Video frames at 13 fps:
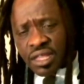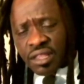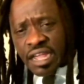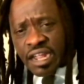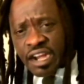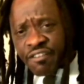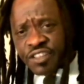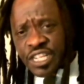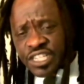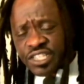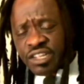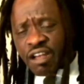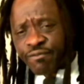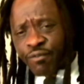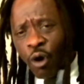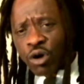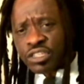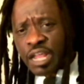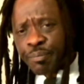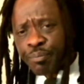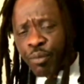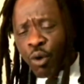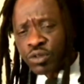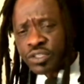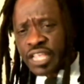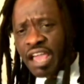The gravitational force that
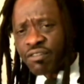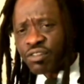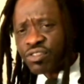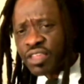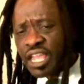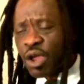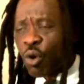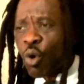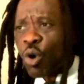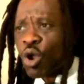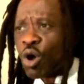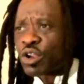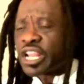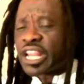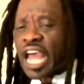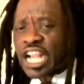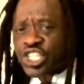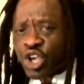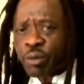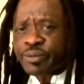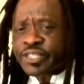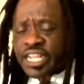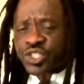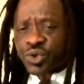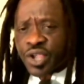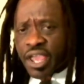pulls everything and holds all the large
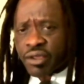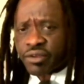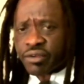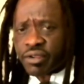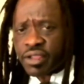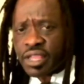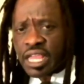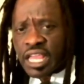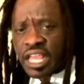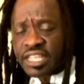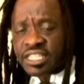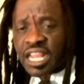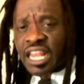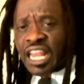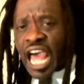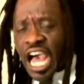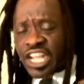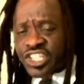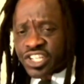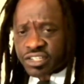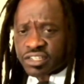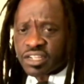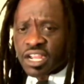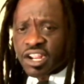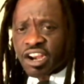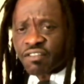objects together is a larger
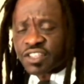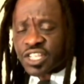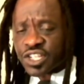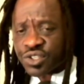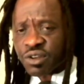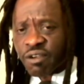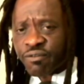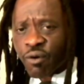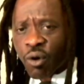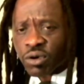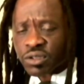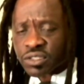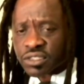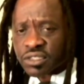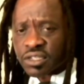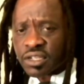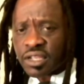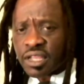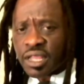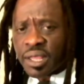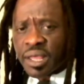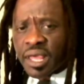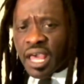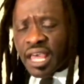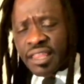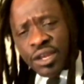gravitational force.
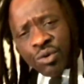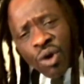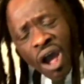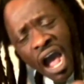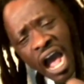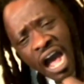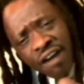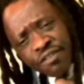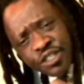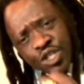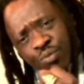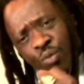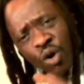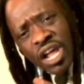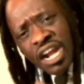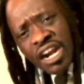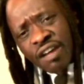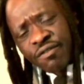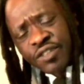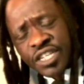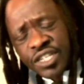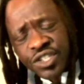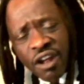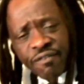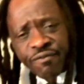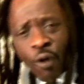And then you have a smaller
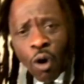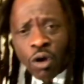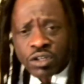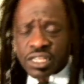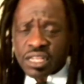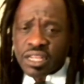gravitational force